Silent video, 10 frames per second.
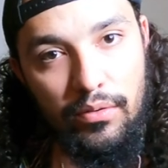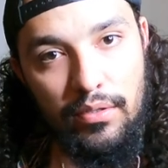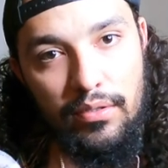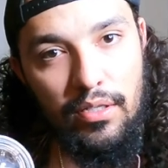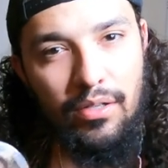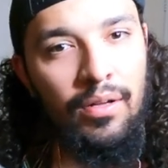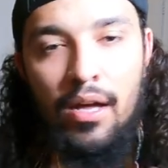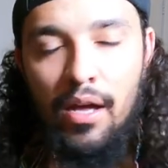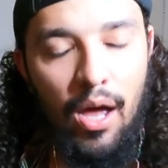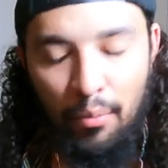So
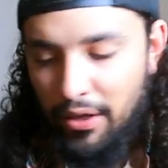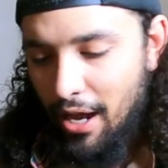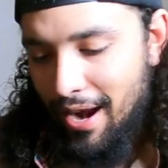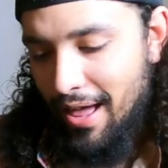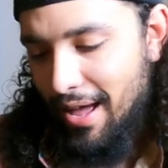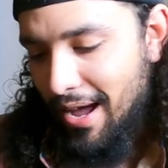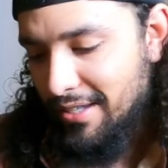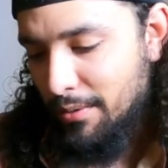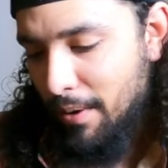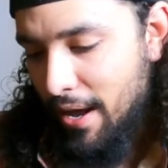I'm really not an
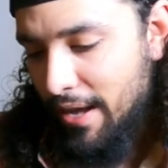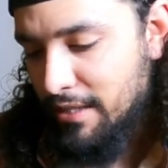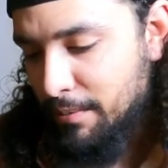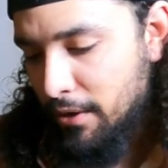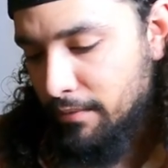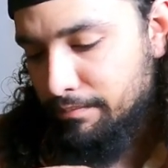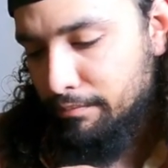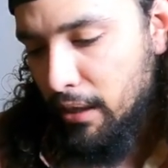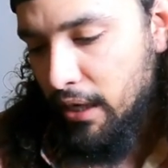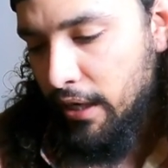isopod expert,
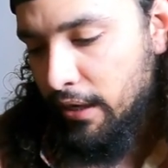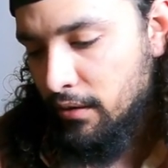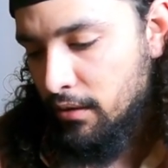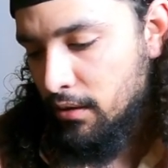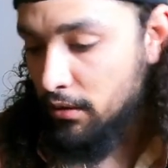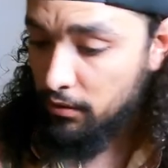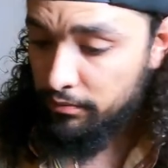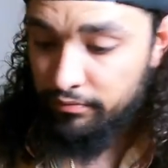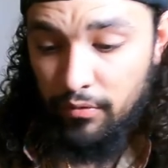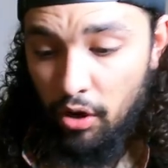but
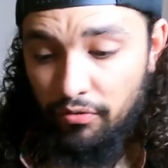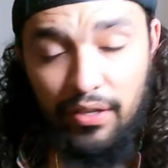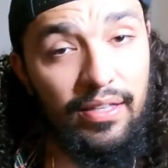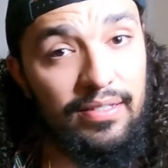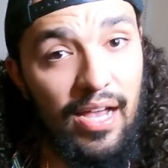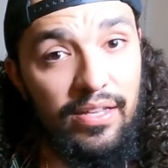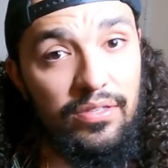hopefully these guys